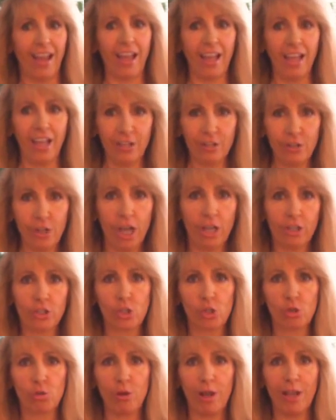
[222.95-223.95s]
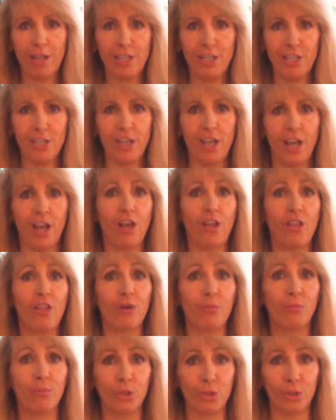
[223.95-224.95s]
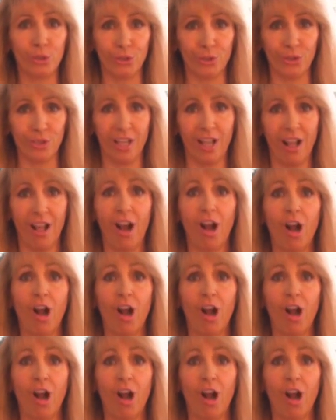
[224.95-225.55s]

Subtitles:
and trining the moon.